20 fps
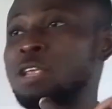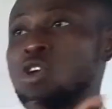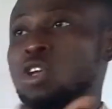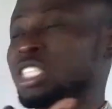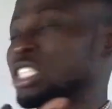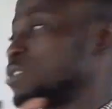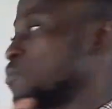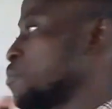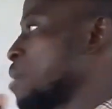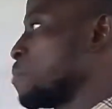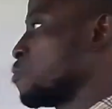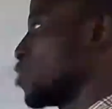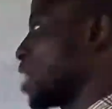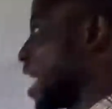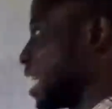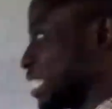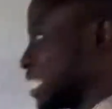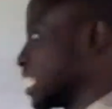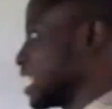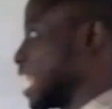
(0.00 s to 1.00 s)
just
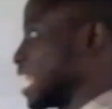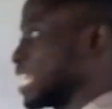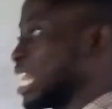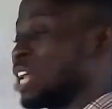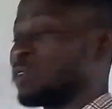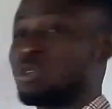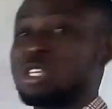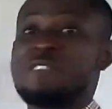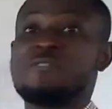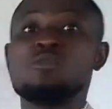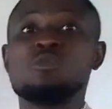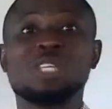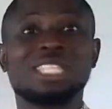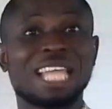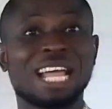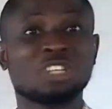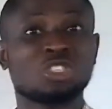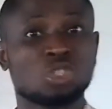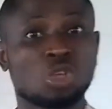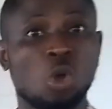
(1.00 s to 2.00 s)
memorized it like that, even
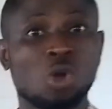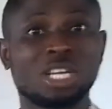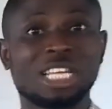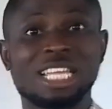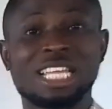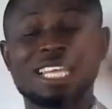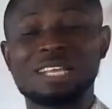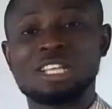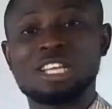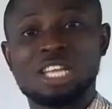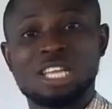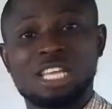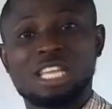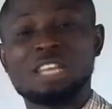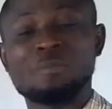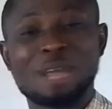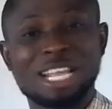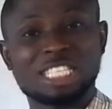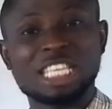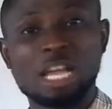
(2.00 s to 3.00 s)
without song
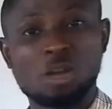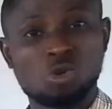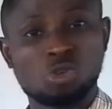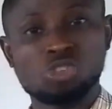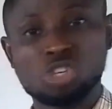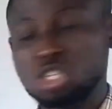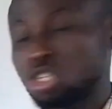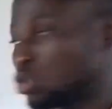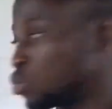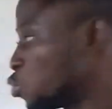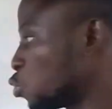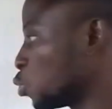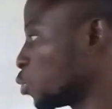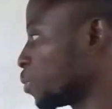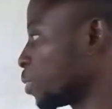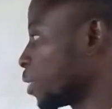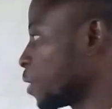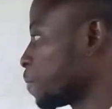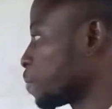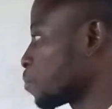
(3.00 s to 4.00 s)
in my secondary school.
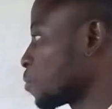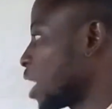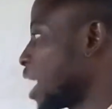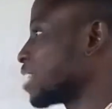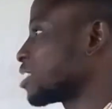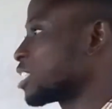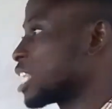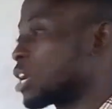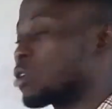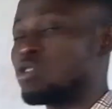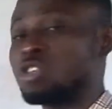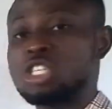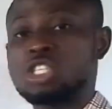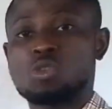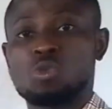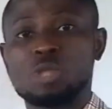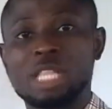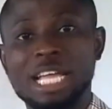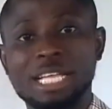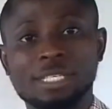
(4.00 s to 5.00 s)
At secondary
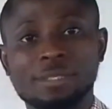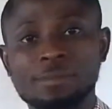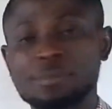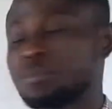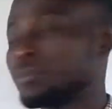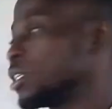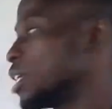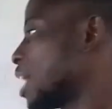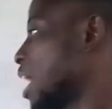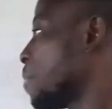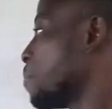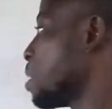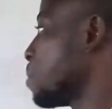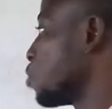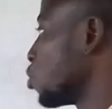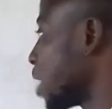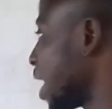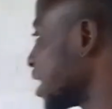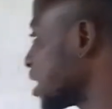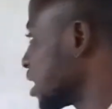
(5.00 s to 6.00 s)
school then, I
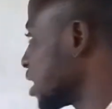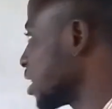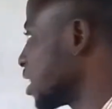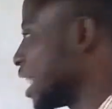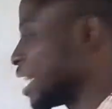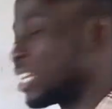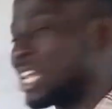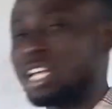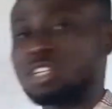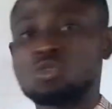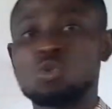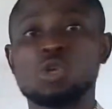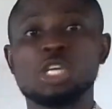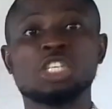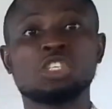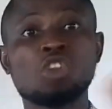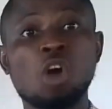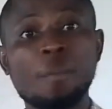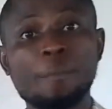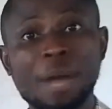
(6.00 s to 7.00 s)
memorized it like that. So
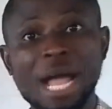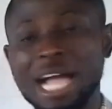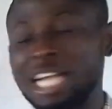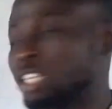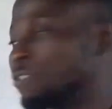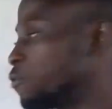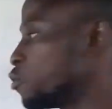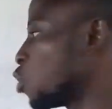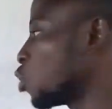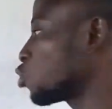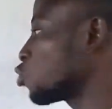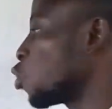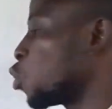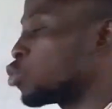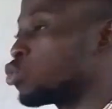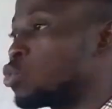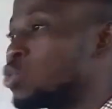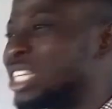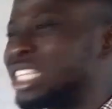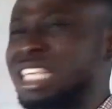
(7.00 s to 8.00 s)
it's not bad if you
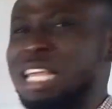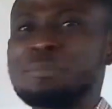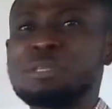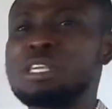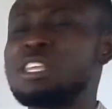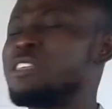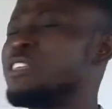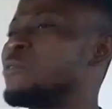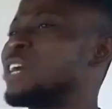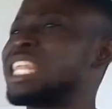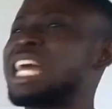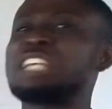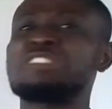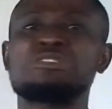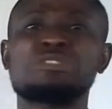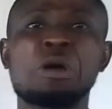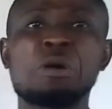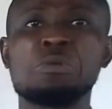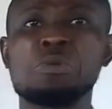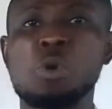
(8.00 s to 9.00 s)
also do the same thing. Either that
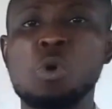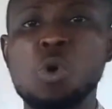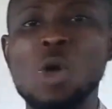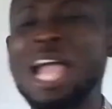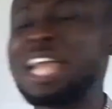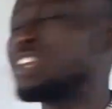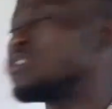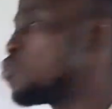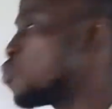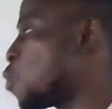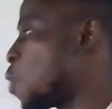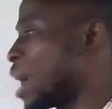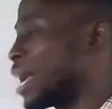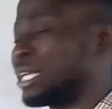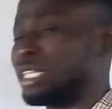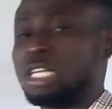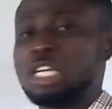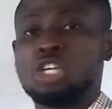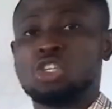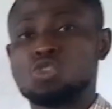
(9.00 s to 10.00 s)
song or
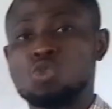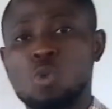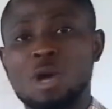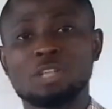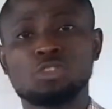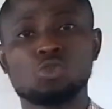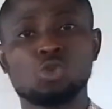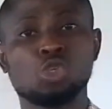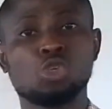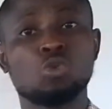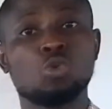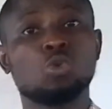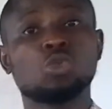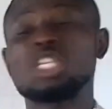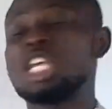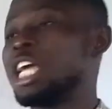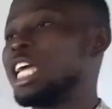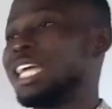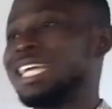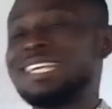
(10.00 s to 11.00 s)
anyone you want to
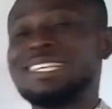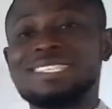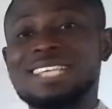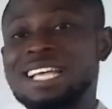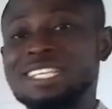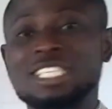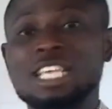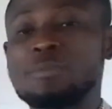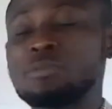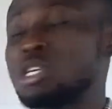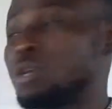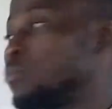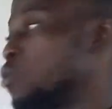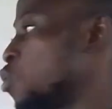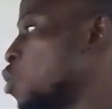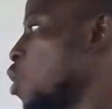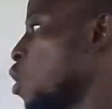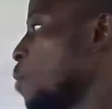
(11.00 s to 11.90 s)
use is acceptable,